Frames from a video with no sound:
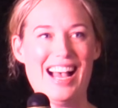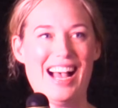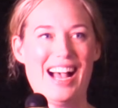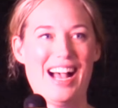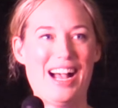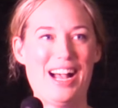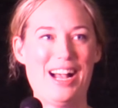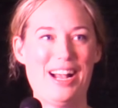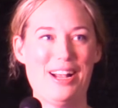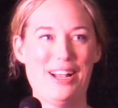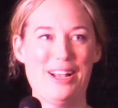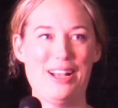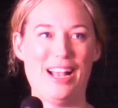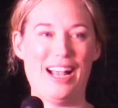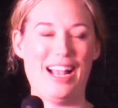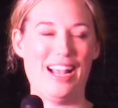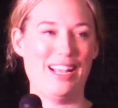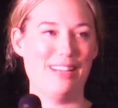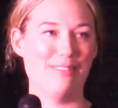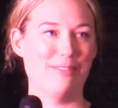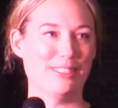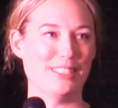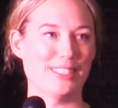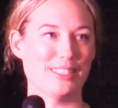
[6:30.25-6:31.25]

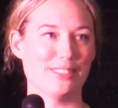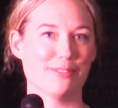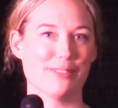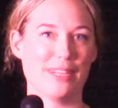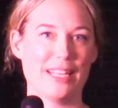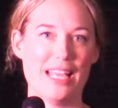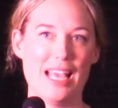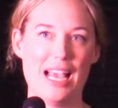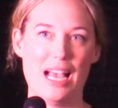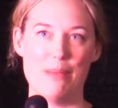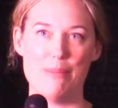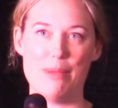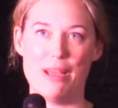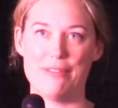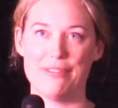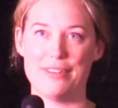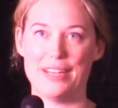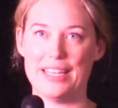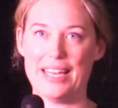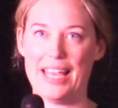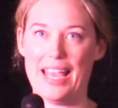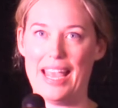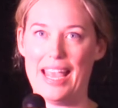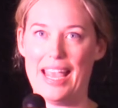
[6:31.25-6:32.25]
I was in rehab
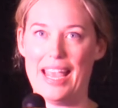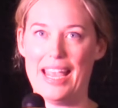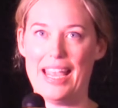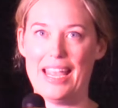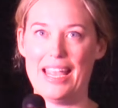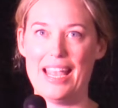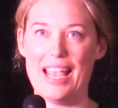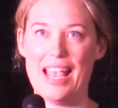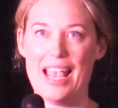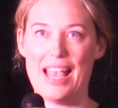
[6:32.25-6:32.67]
every day,